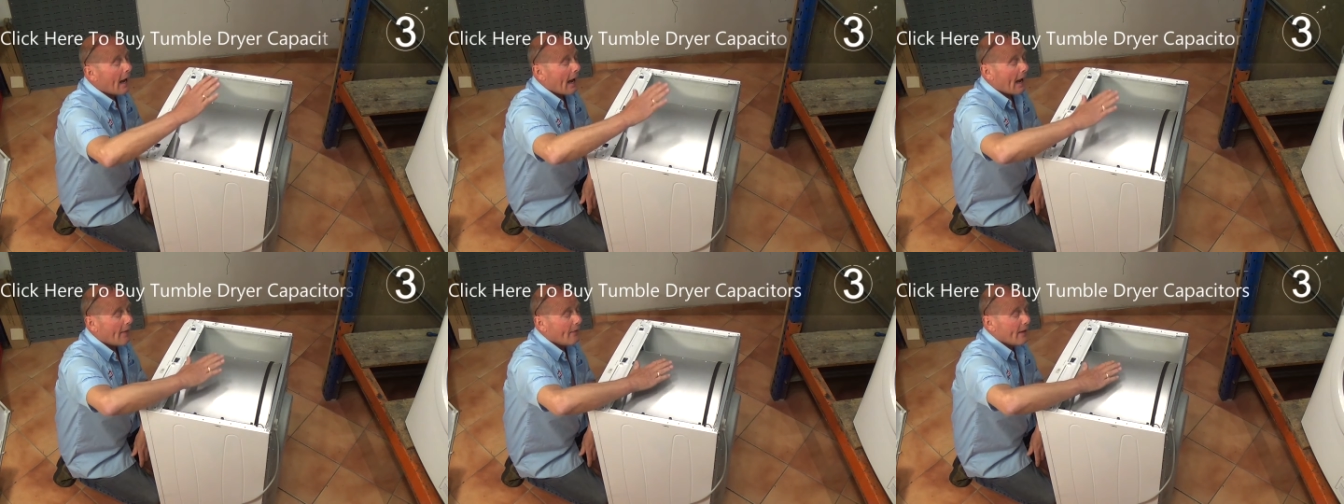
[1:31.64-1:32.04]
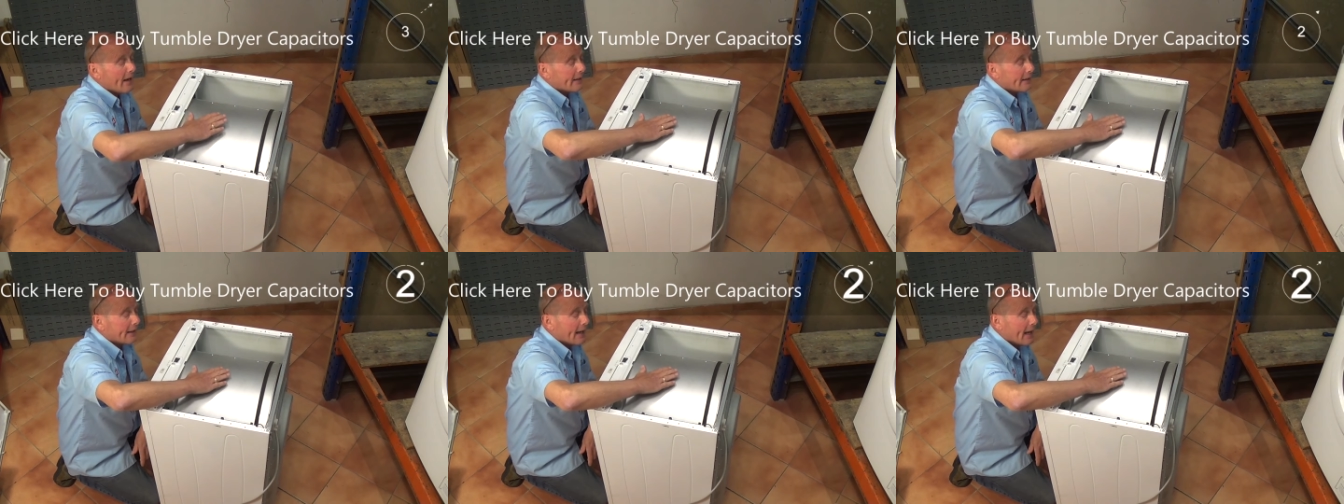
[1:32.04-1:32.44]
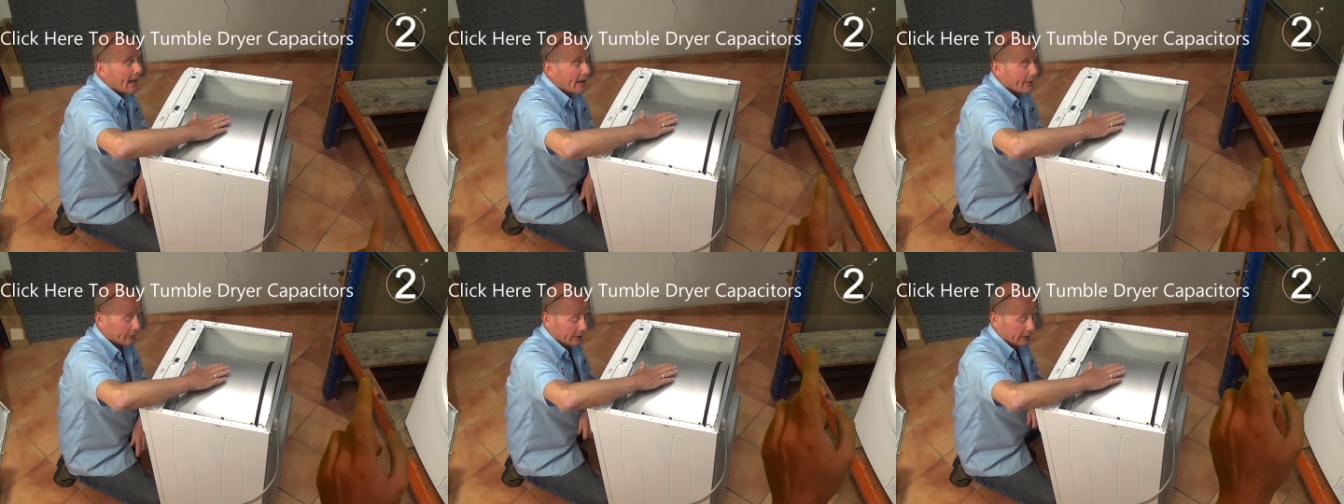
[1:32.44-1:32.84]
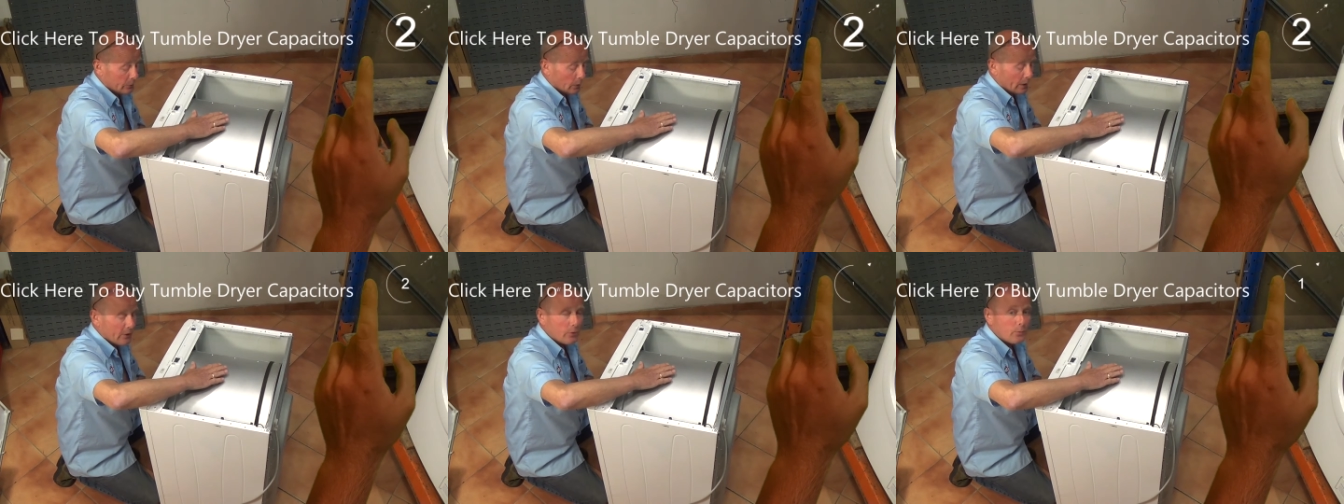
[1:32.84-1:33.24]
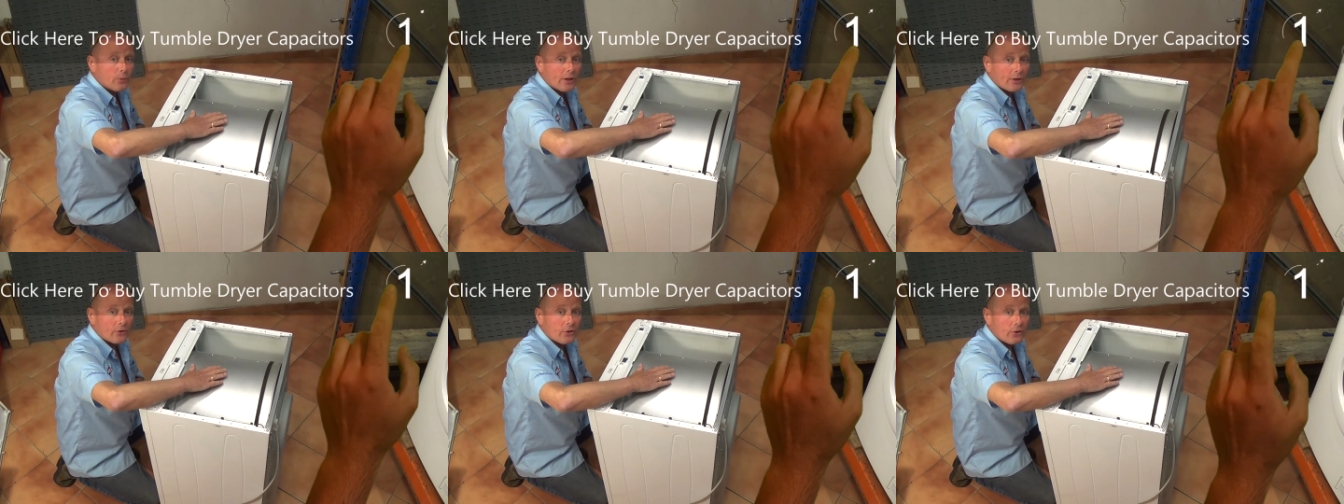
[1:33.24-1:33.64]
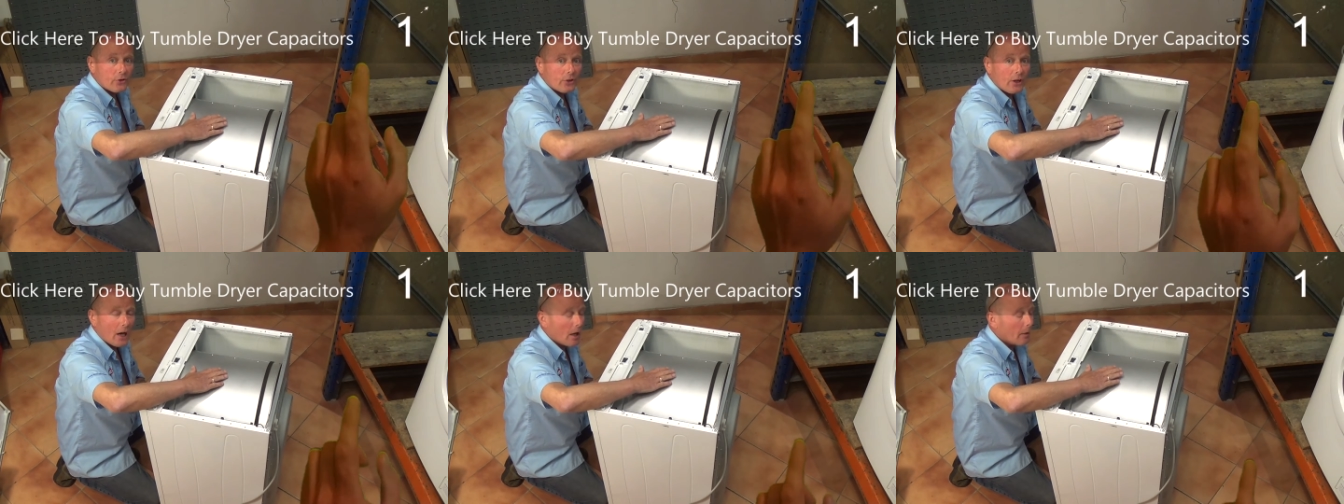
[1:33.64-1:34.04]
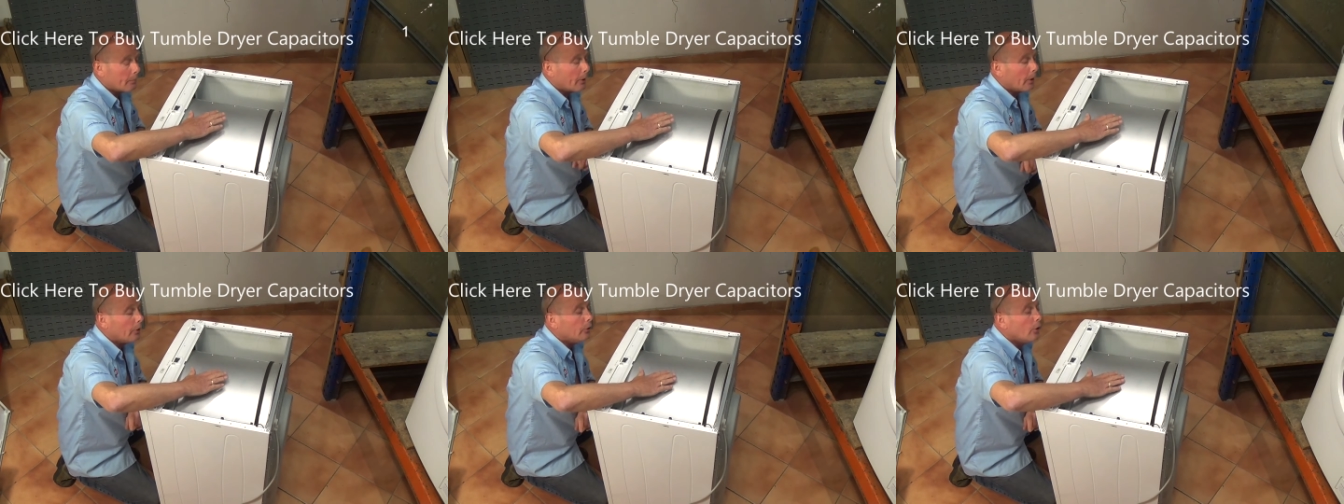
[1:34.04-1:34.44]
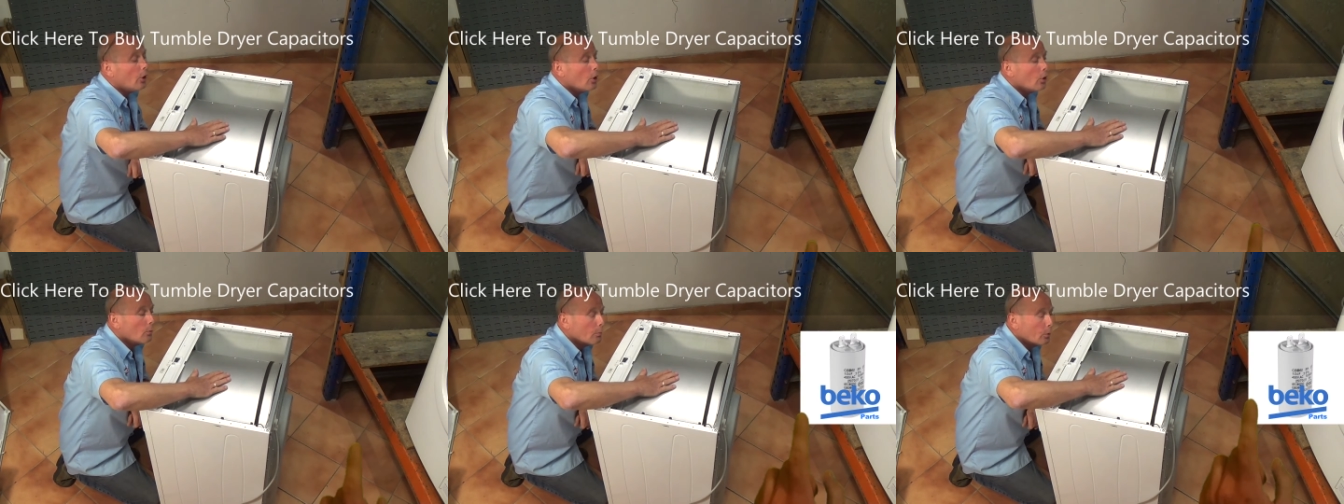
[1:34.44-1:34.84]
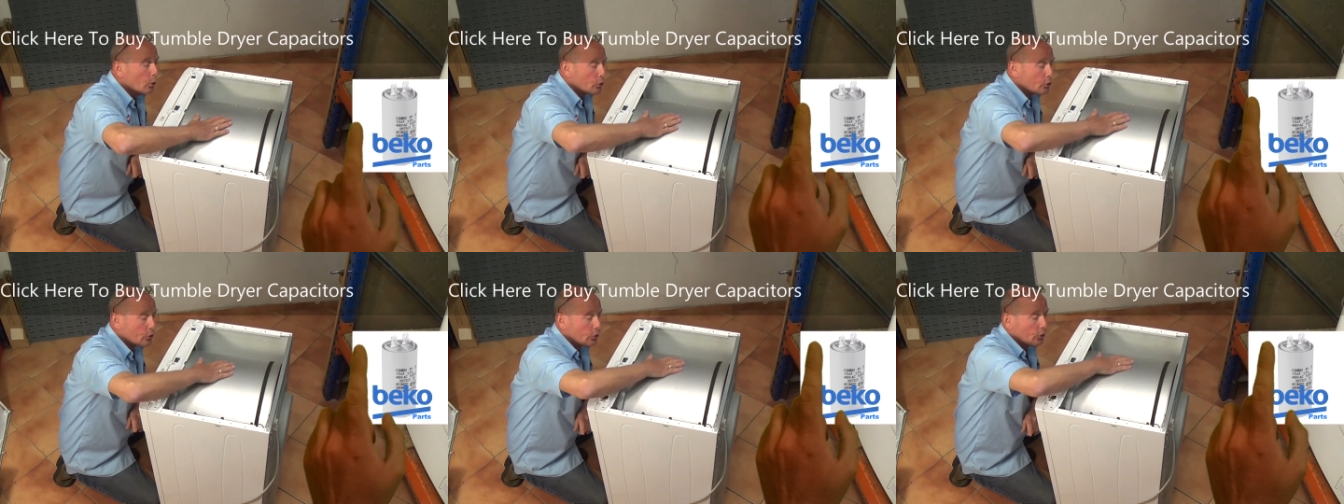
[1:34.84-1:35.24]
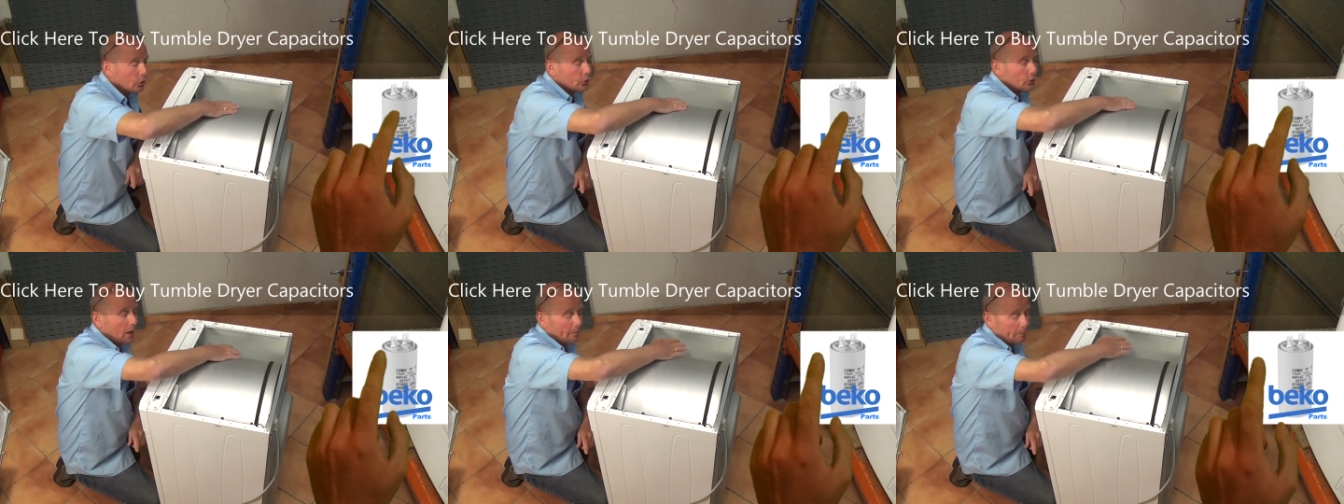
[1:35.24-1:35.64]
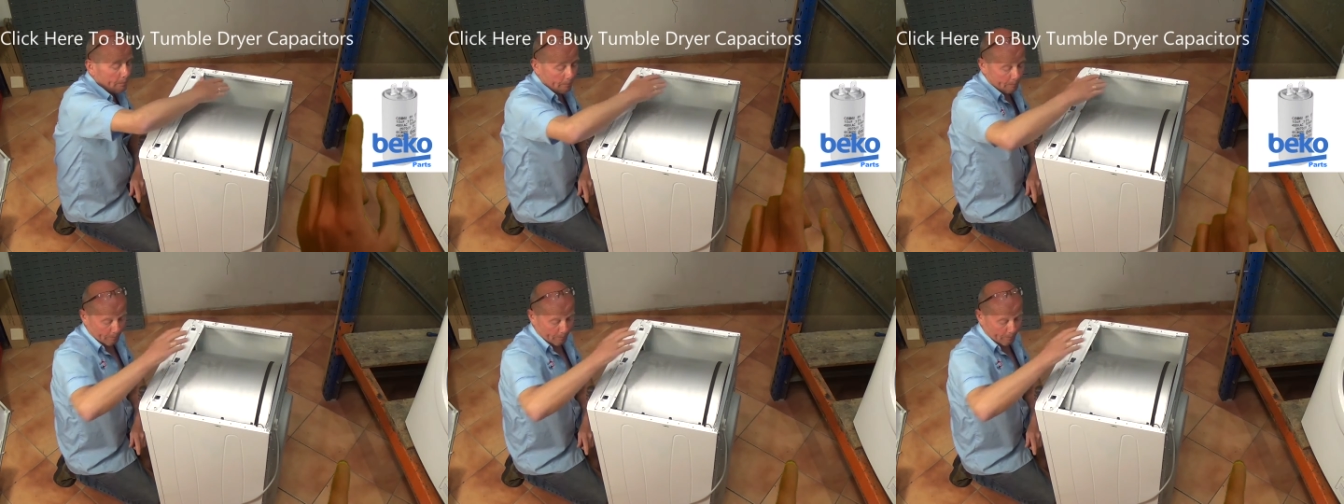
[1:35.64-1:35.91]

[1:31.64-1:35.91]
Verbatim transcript: and then carefully when you press the start button push the drum.